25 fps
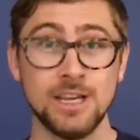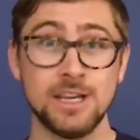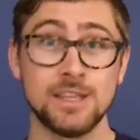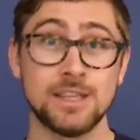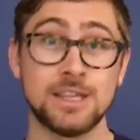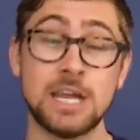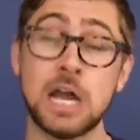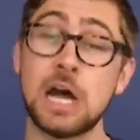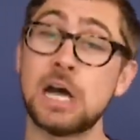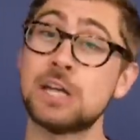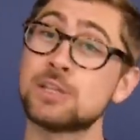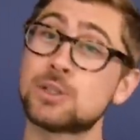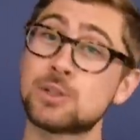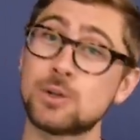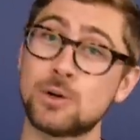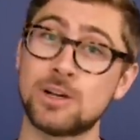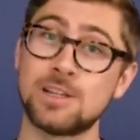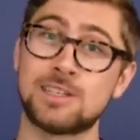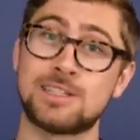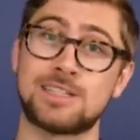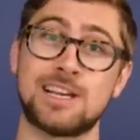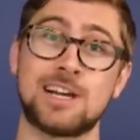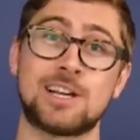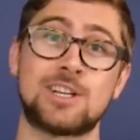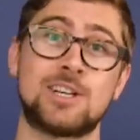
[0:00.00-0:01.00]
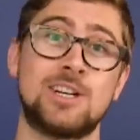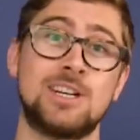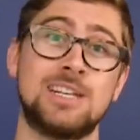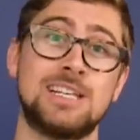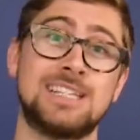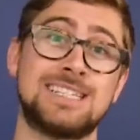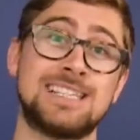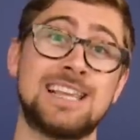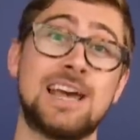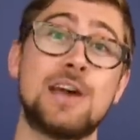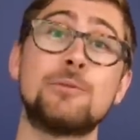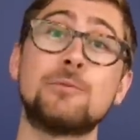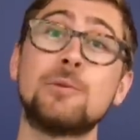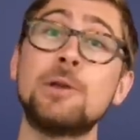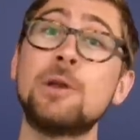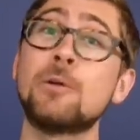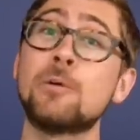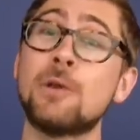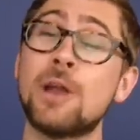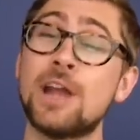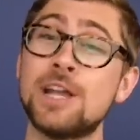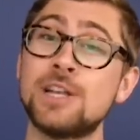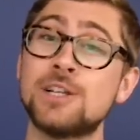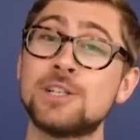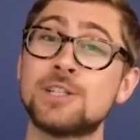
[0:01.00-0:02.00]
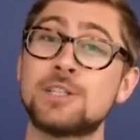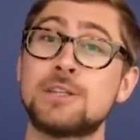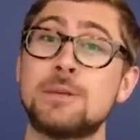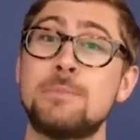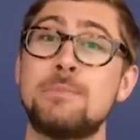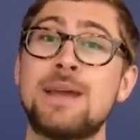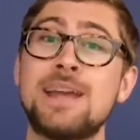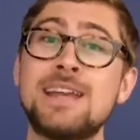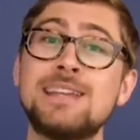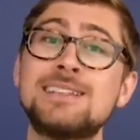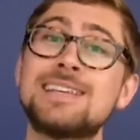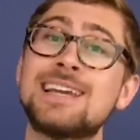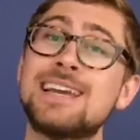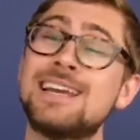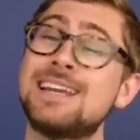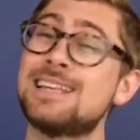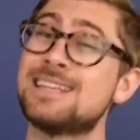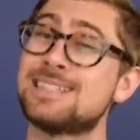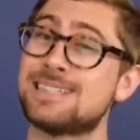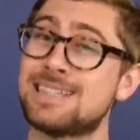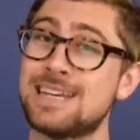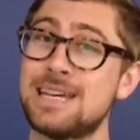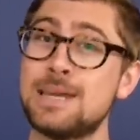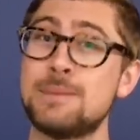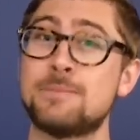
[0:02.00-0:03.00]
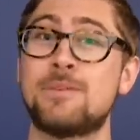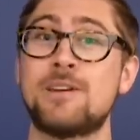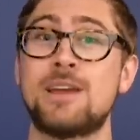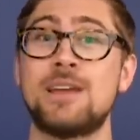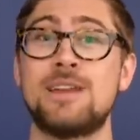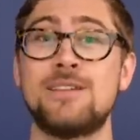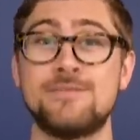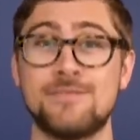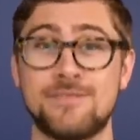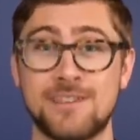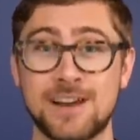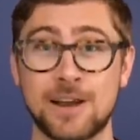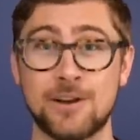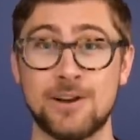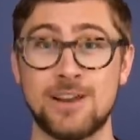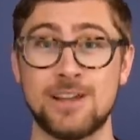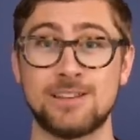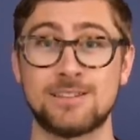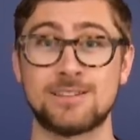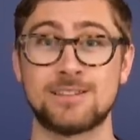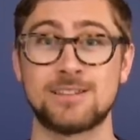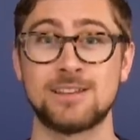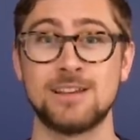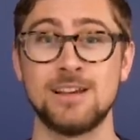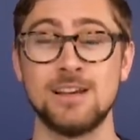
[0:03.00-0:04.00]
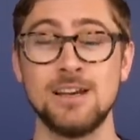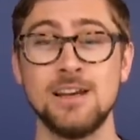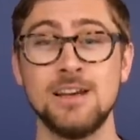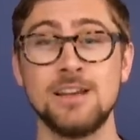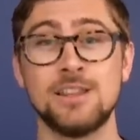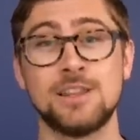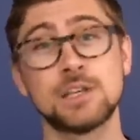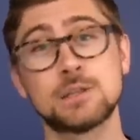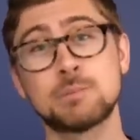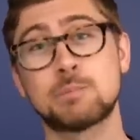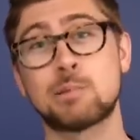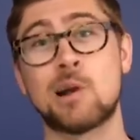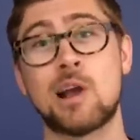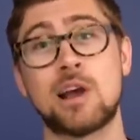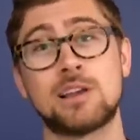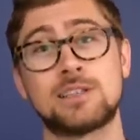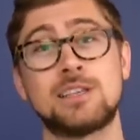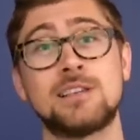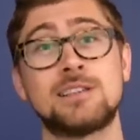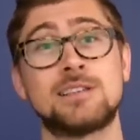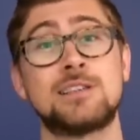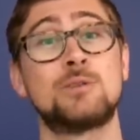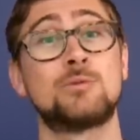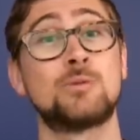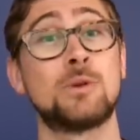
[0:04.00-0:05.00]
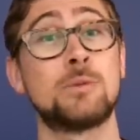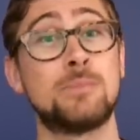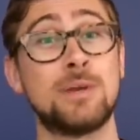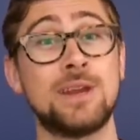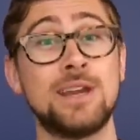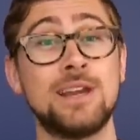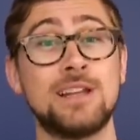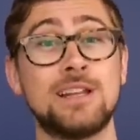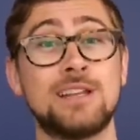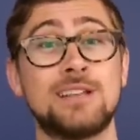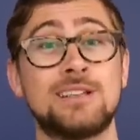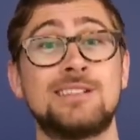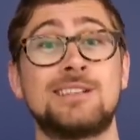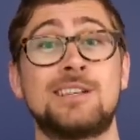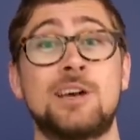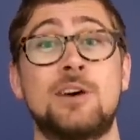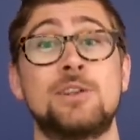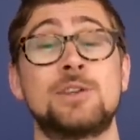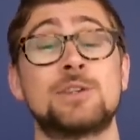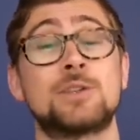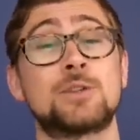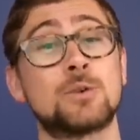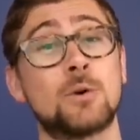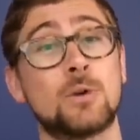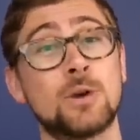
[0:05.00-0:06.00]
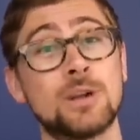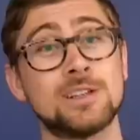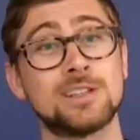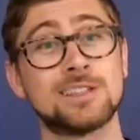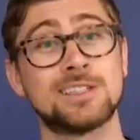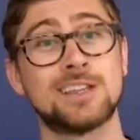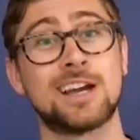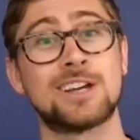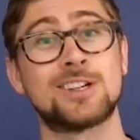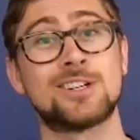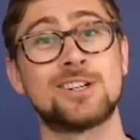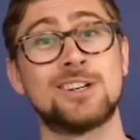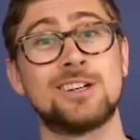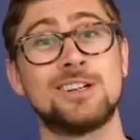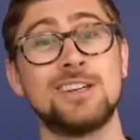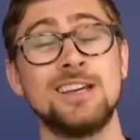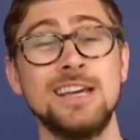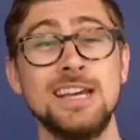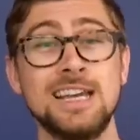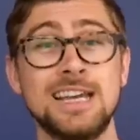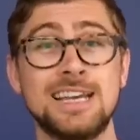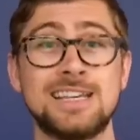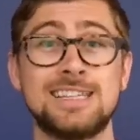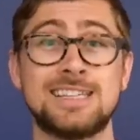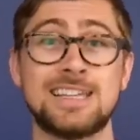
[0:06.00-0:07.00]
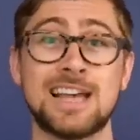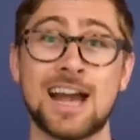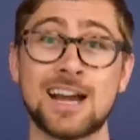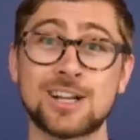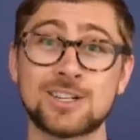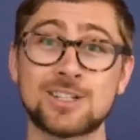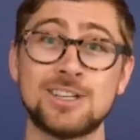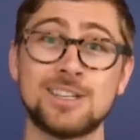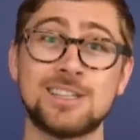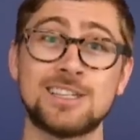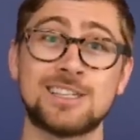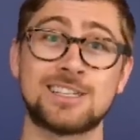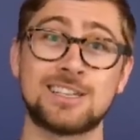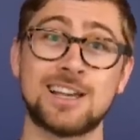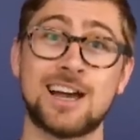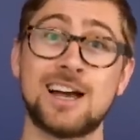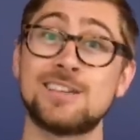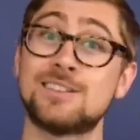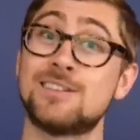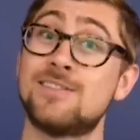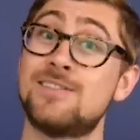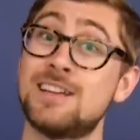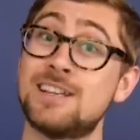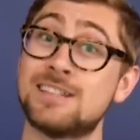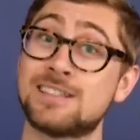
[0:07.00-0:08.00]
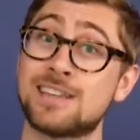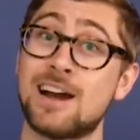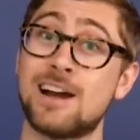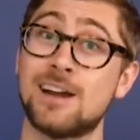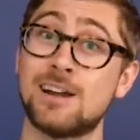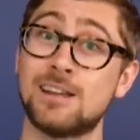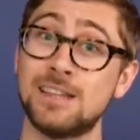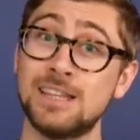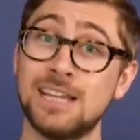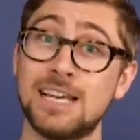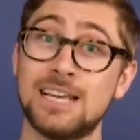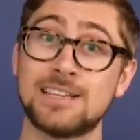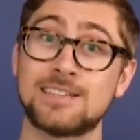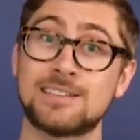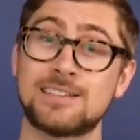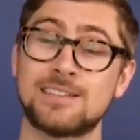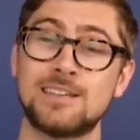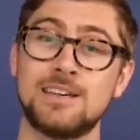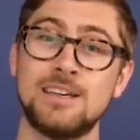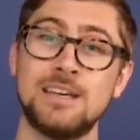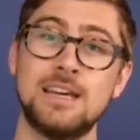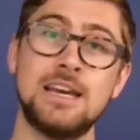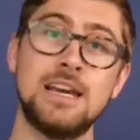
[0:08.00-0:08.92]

The unsorted section is then rearranged to maintain its heap invariance. This process is repeated until the sorted section is actually the size of the entire list.